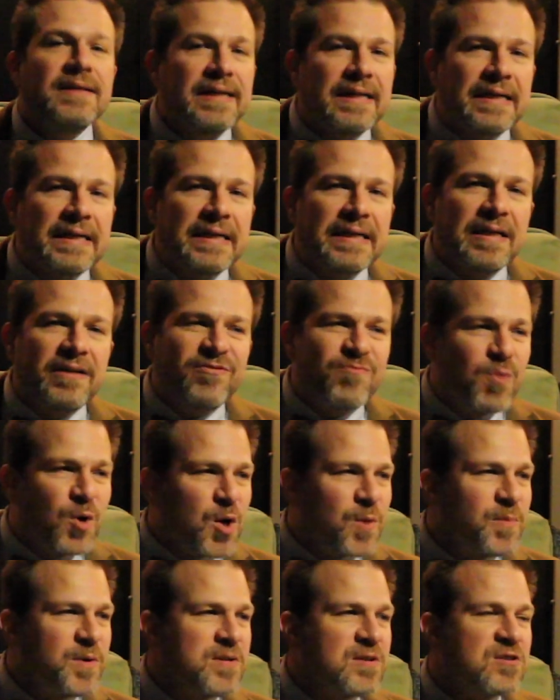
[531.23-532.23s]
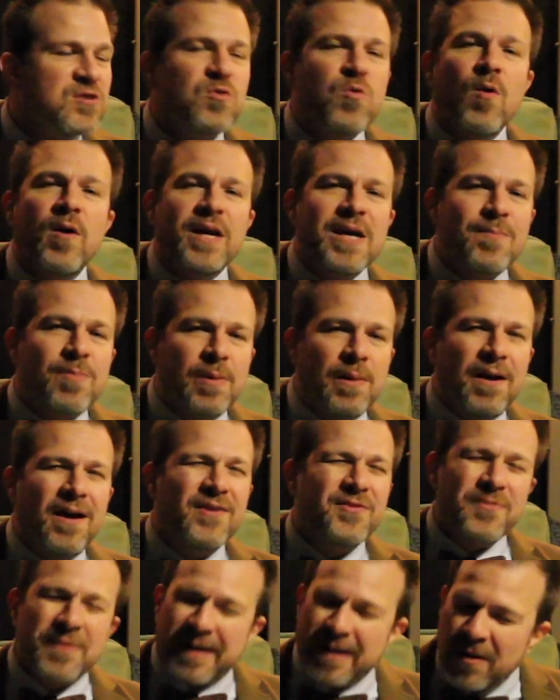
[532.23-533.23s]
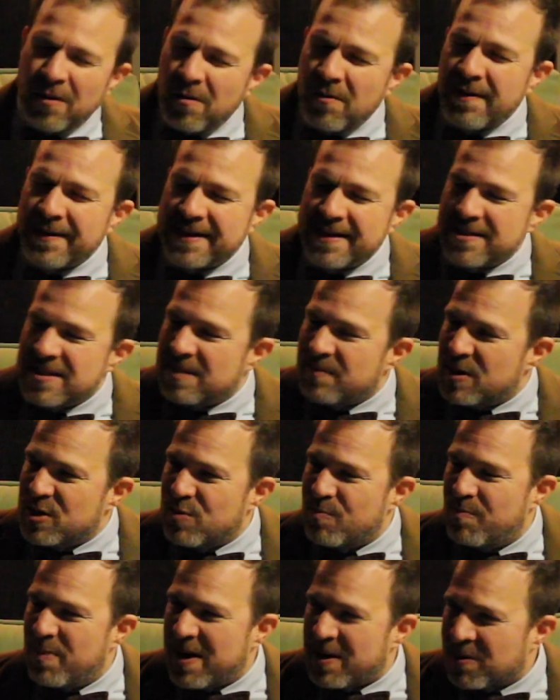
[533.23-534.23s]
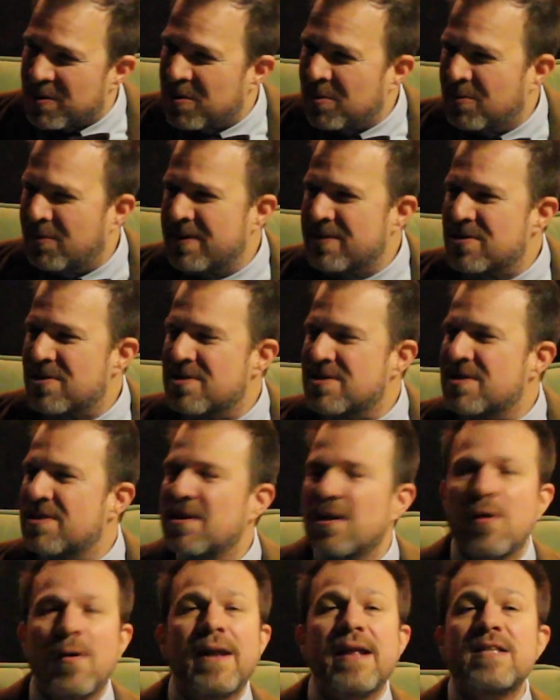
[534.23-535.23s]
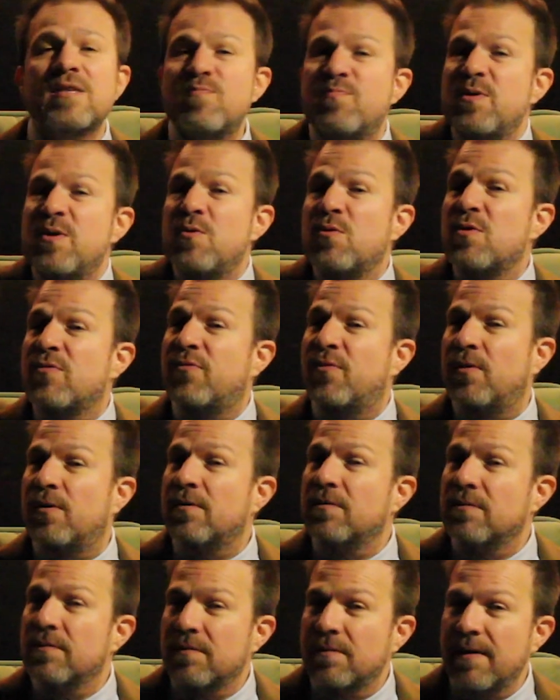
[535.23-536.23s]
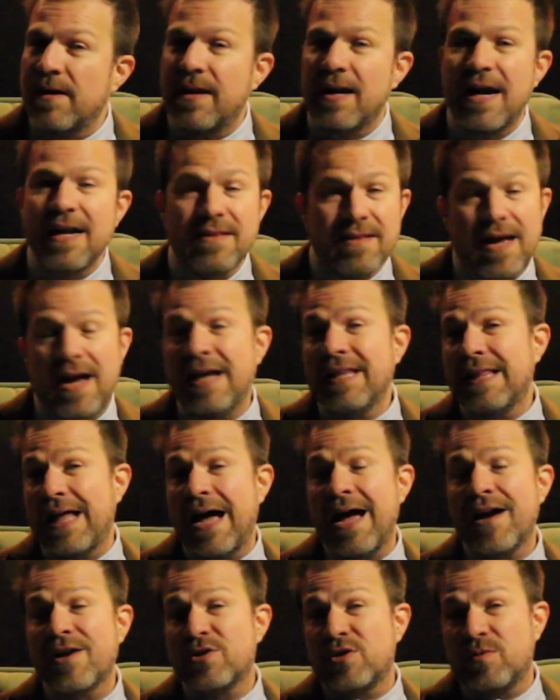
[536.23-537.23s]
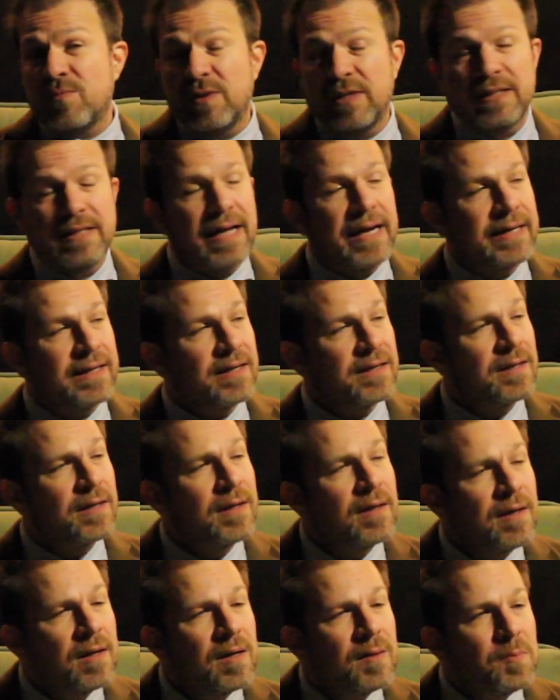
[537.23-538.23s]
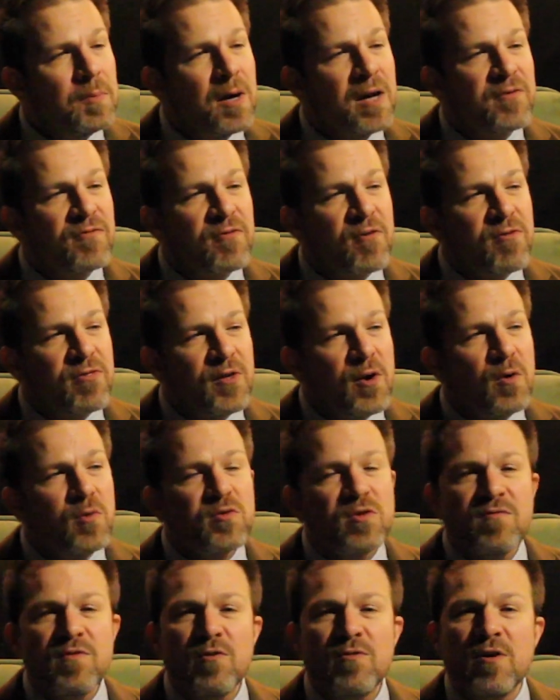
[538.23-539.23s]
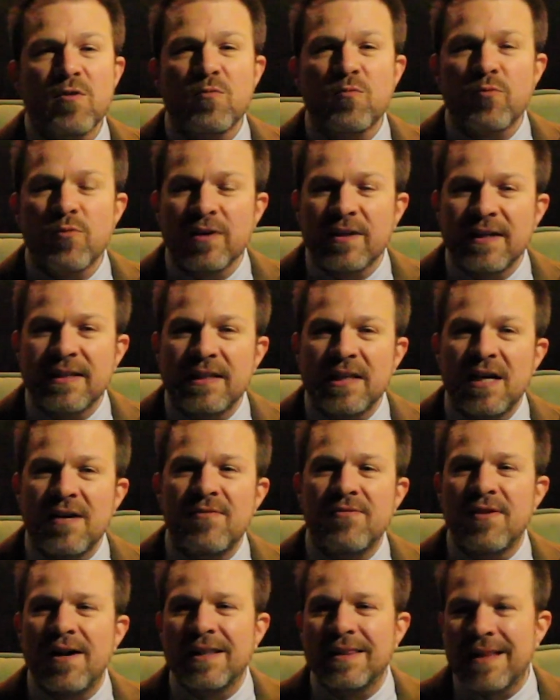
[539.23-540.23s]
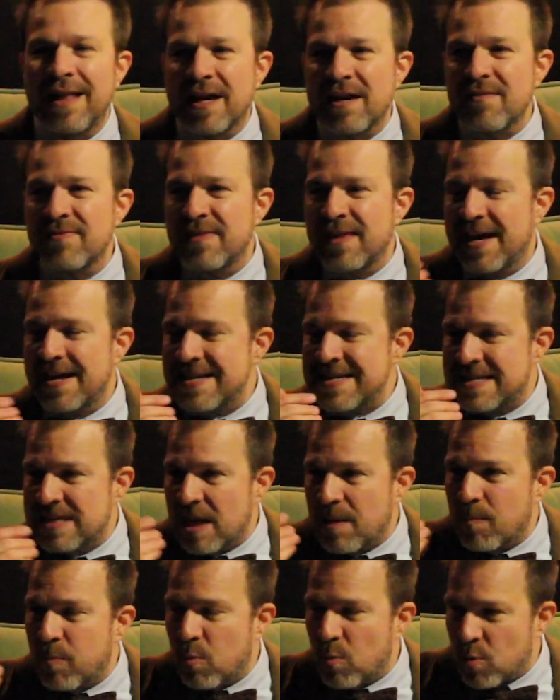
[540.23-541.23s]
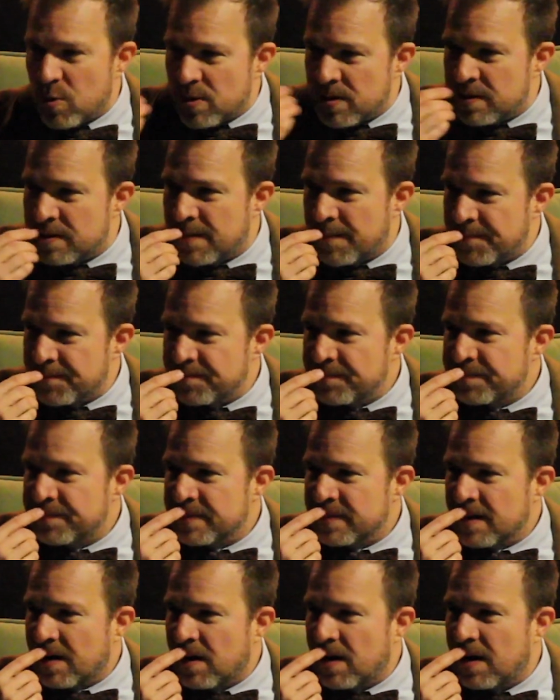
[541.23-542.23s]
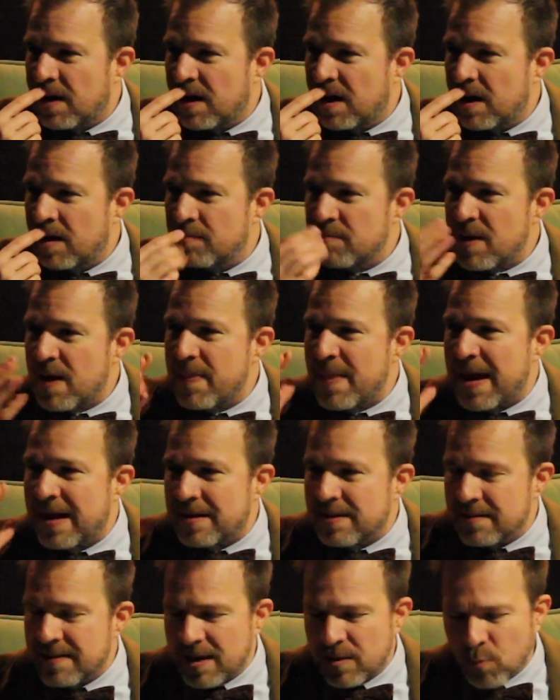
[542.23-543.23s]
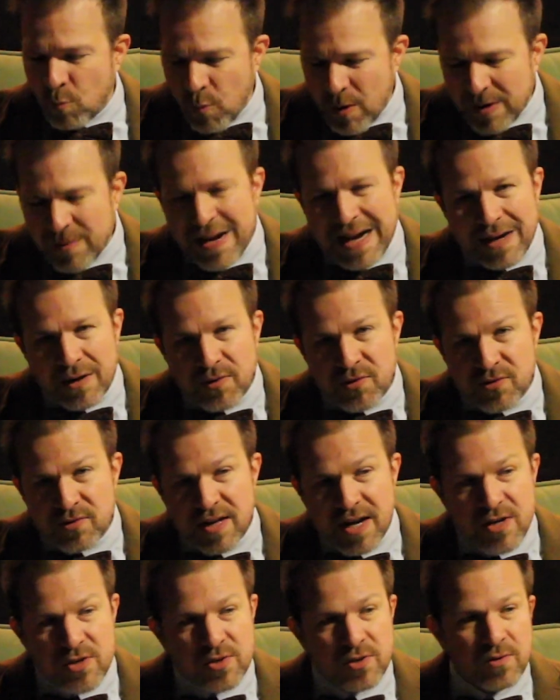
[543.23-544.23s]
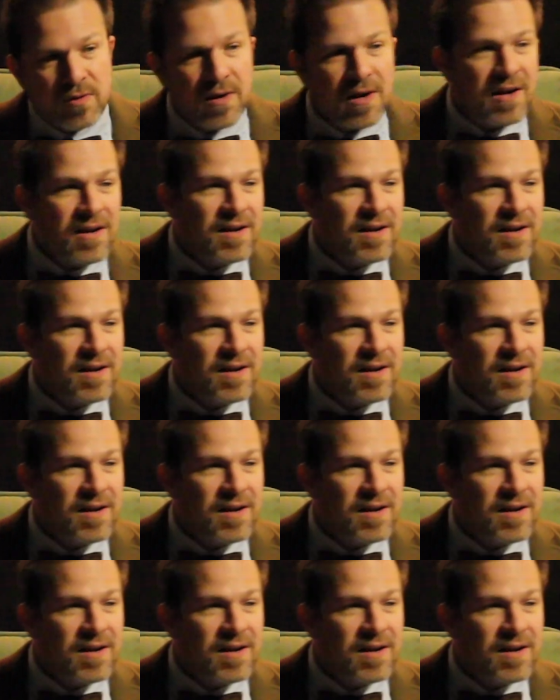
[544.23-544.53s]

of bourbons, 20 plus. Like, oh, I get so much barrel. It's just, and it's beautiful. And I actually really like it. But for those of you that really love a lot of that deep wood, and that warehouse nature,